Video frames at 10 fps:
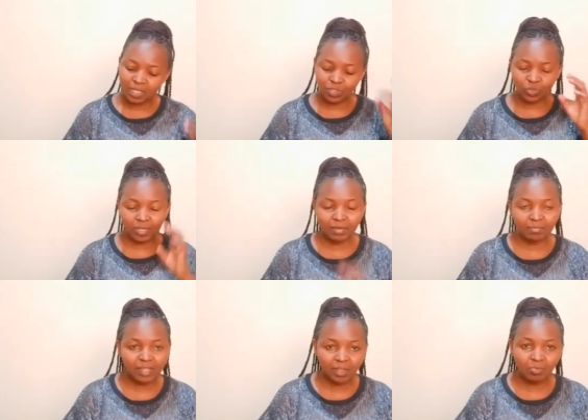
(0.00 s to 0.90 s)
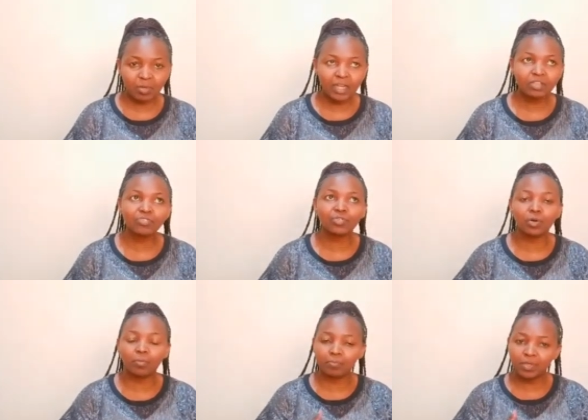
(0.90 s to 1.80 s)
You can make money
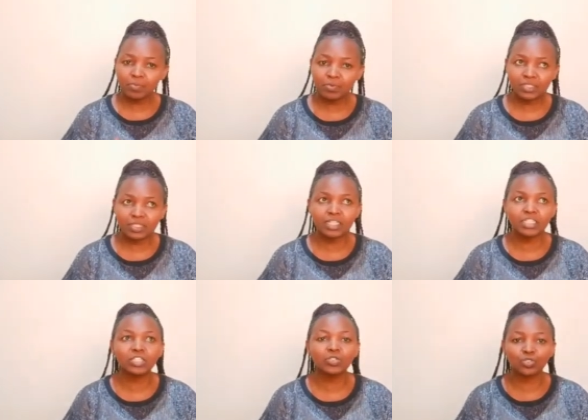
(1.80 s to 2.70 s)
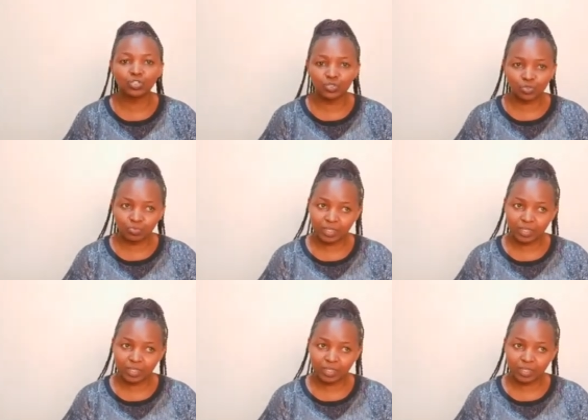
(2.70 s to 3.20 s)
from people sending you super